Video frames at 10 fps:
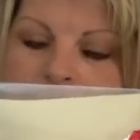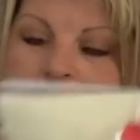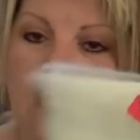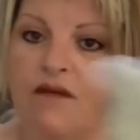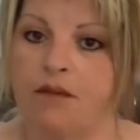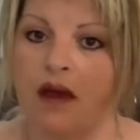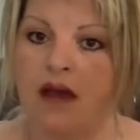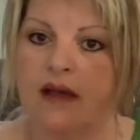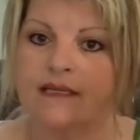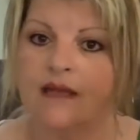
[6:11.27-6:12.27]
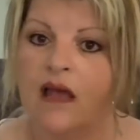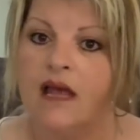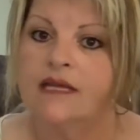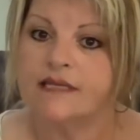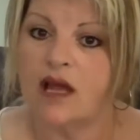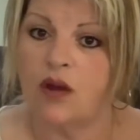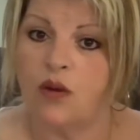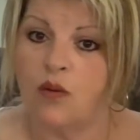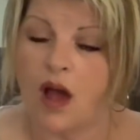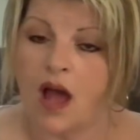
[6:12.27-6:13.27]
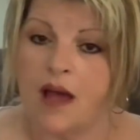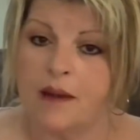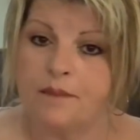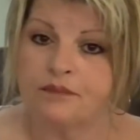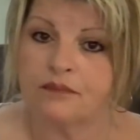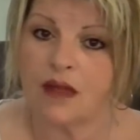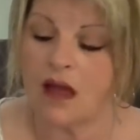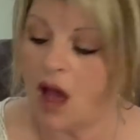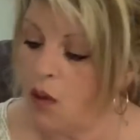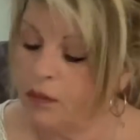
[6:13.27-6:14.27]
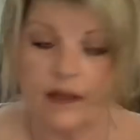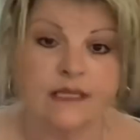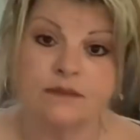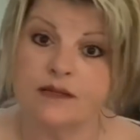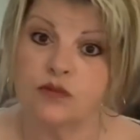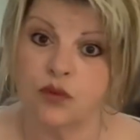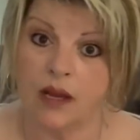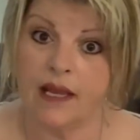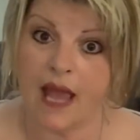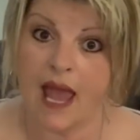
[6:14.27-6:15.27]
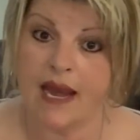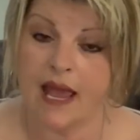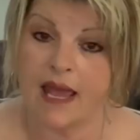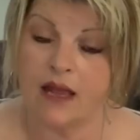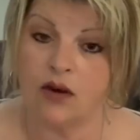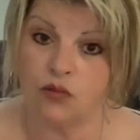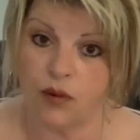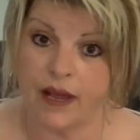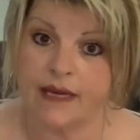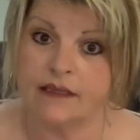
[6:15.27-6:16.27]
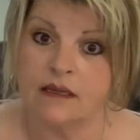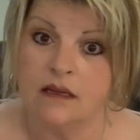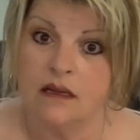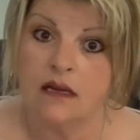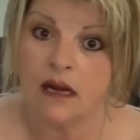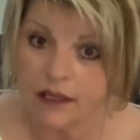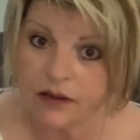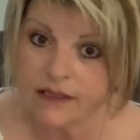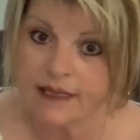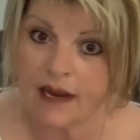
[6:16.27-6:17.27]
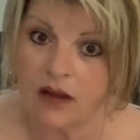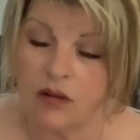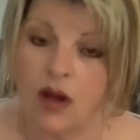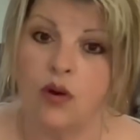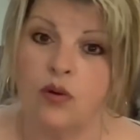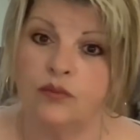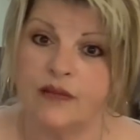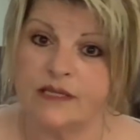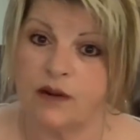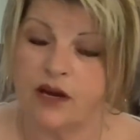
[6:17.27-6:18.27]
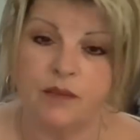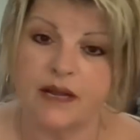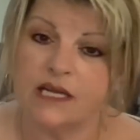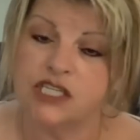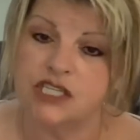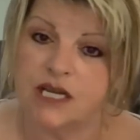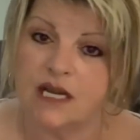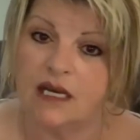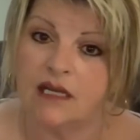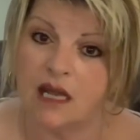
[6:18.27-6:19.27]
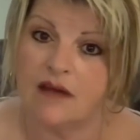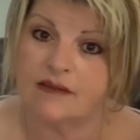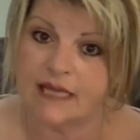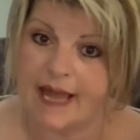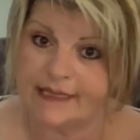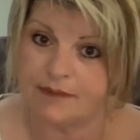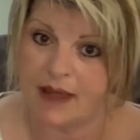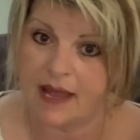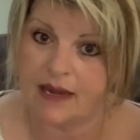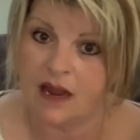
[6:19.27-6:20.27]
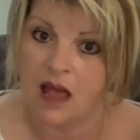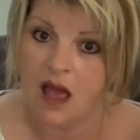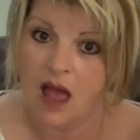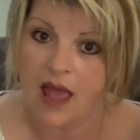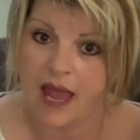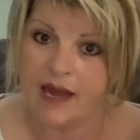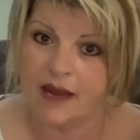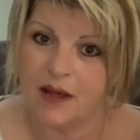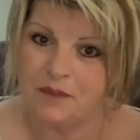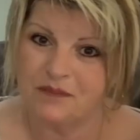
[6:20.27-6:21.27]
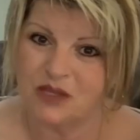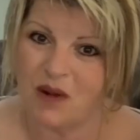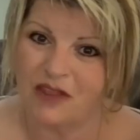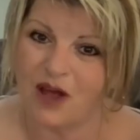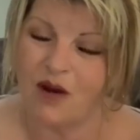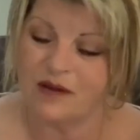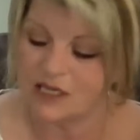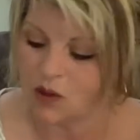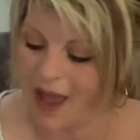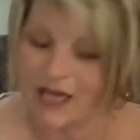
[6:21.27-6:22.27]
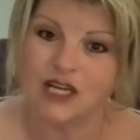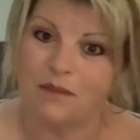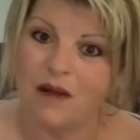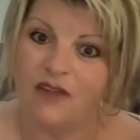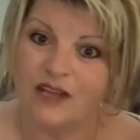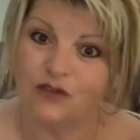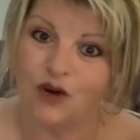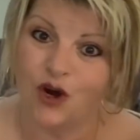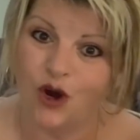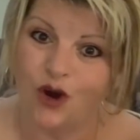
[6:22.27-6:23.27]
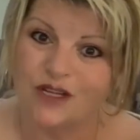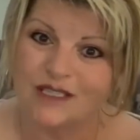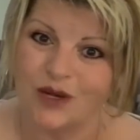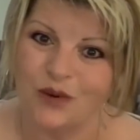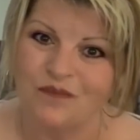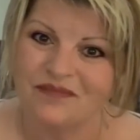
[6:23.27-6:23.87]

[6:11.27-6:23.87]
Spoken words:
not. $7. So Homegoods must really had a great clearance sale on this right here because she loves Kate Spade. And so I actually bought these for her. So